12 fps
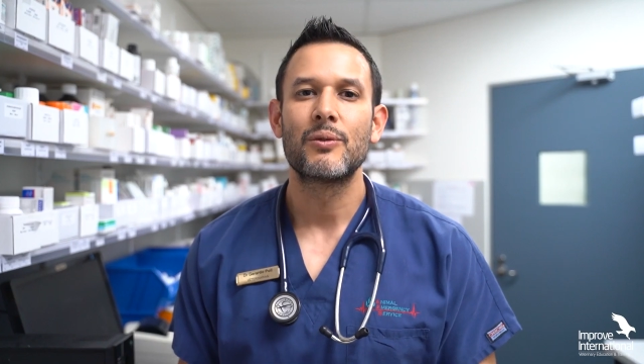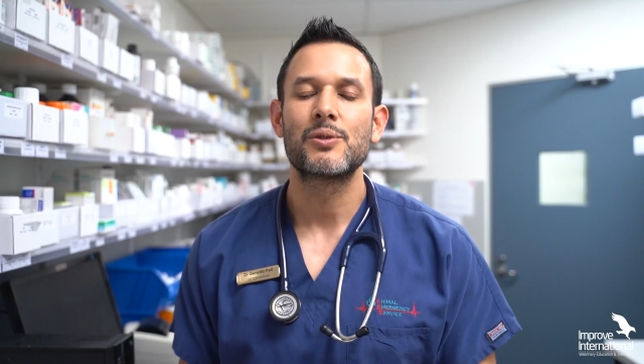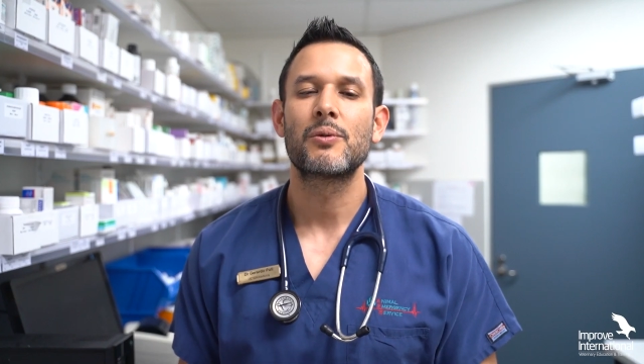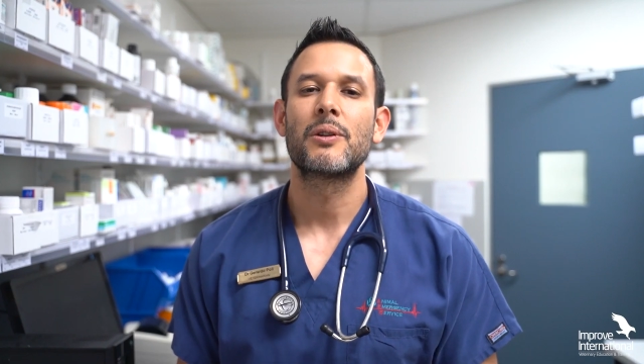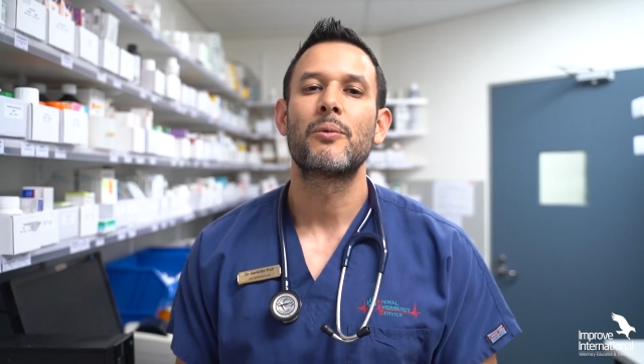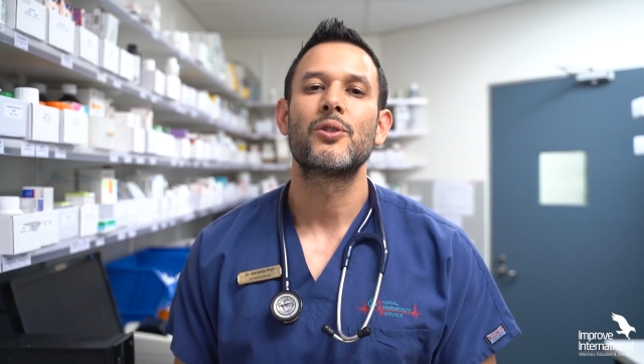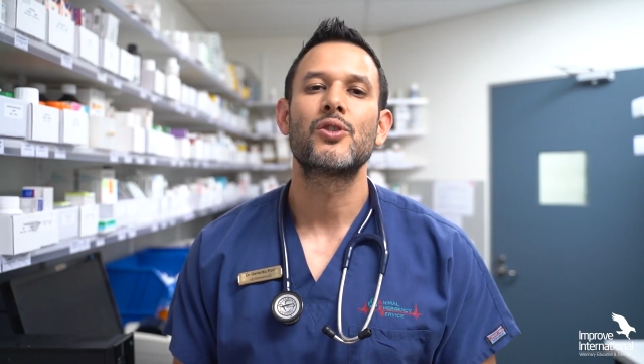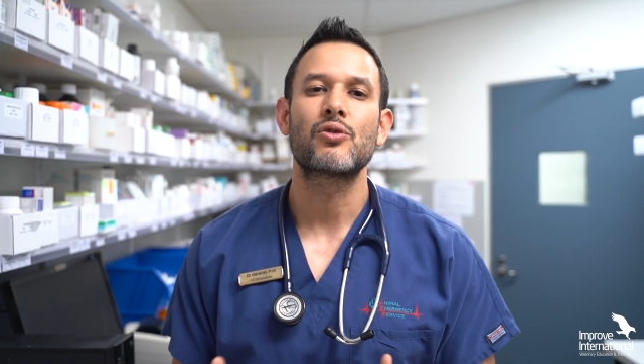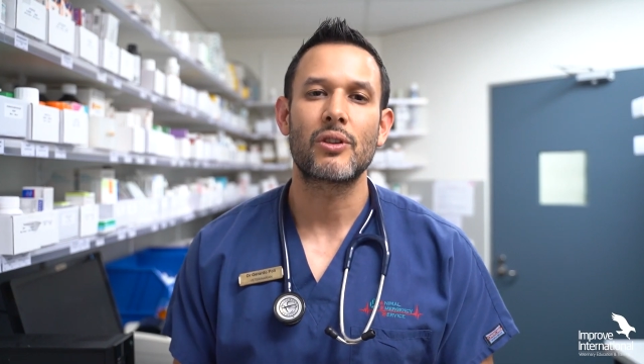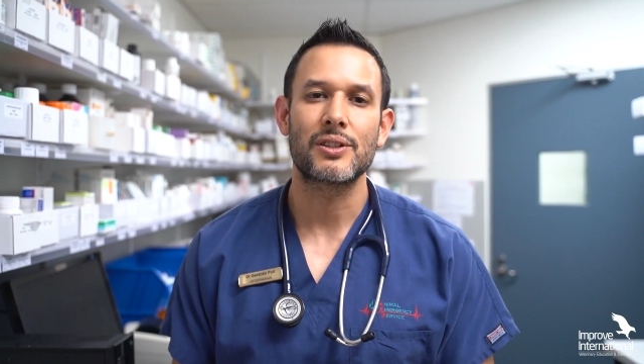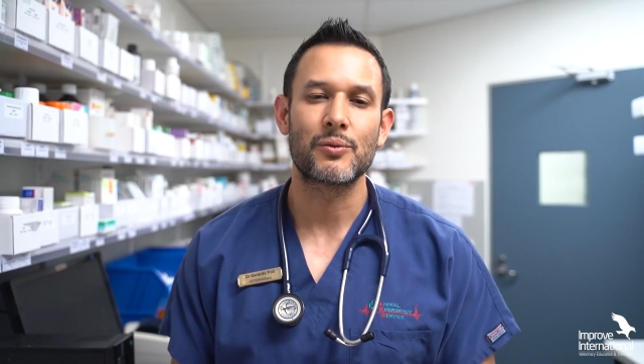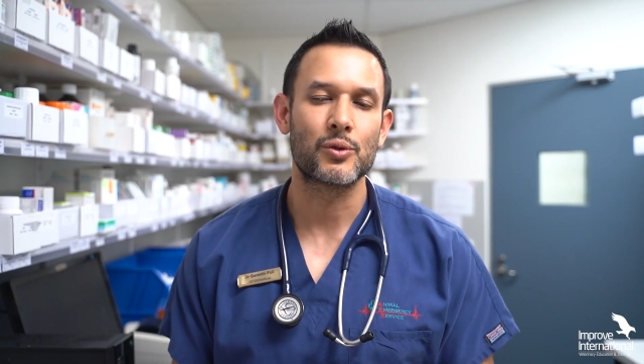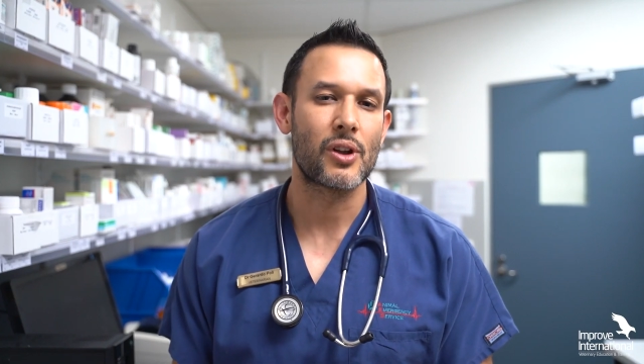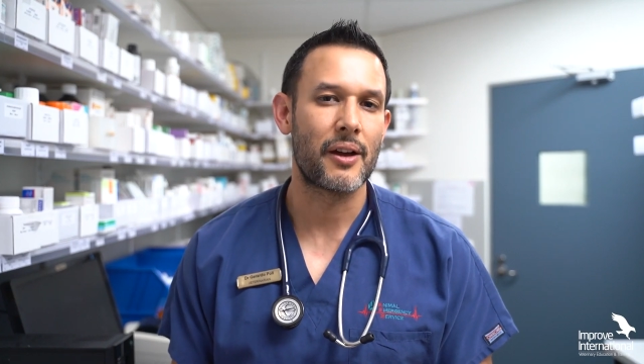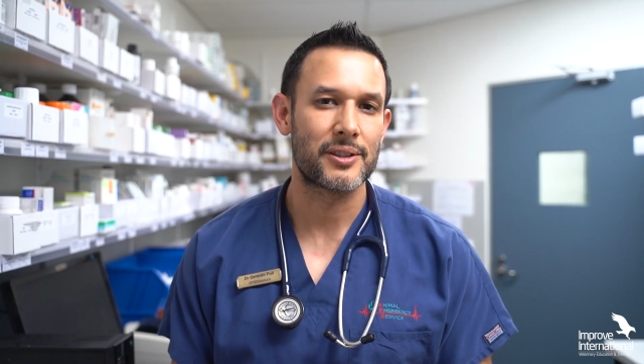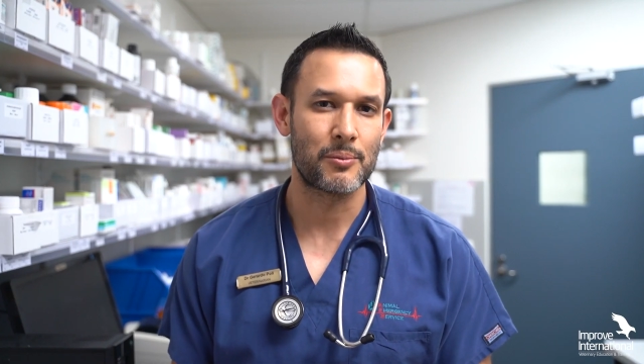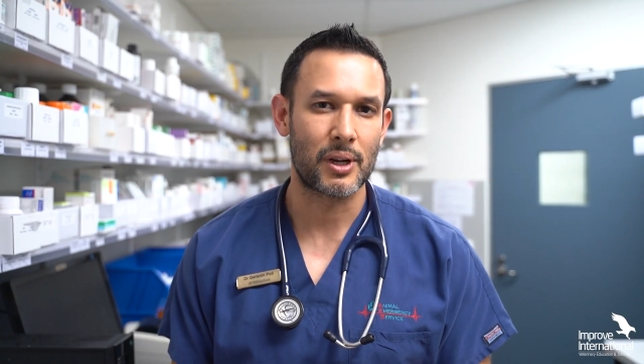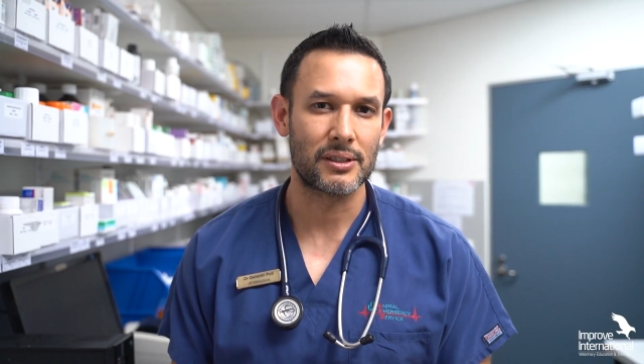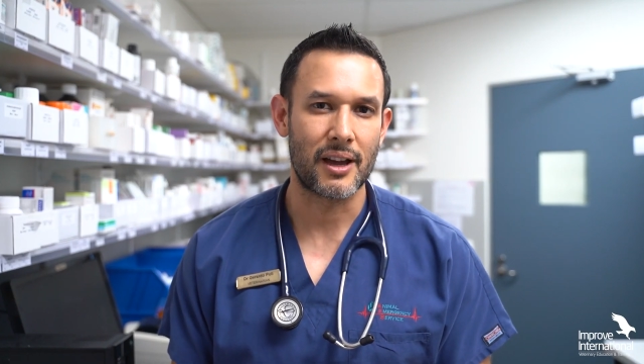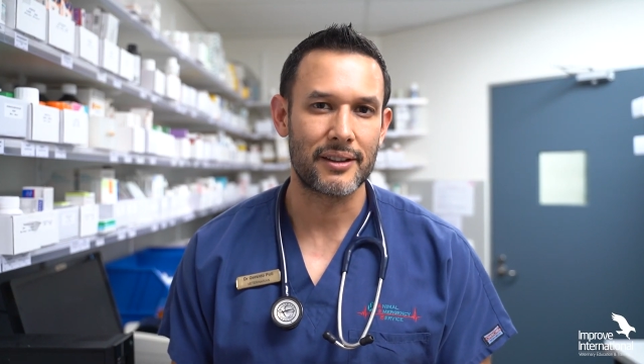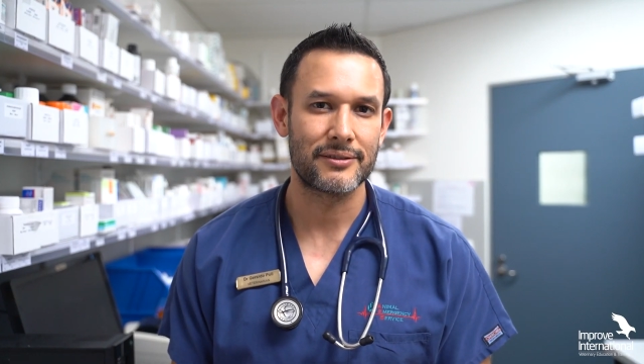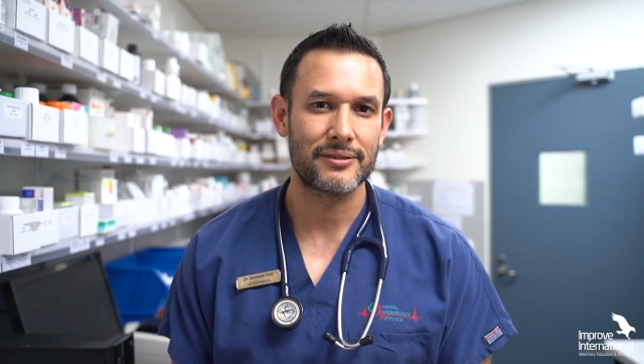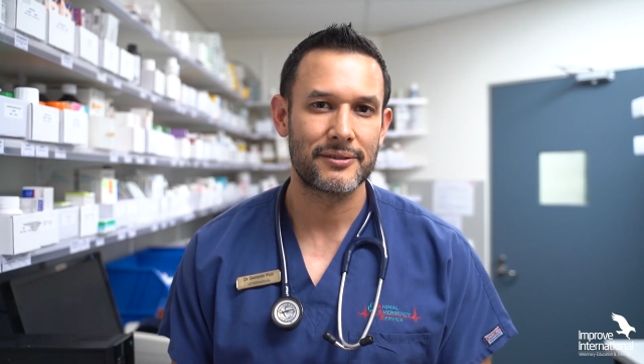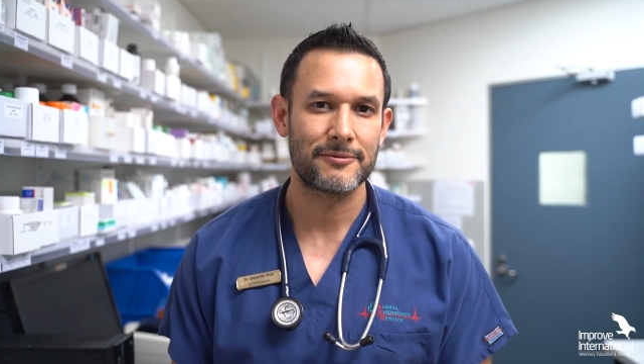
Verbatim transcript: was one of the most stressful times of my life.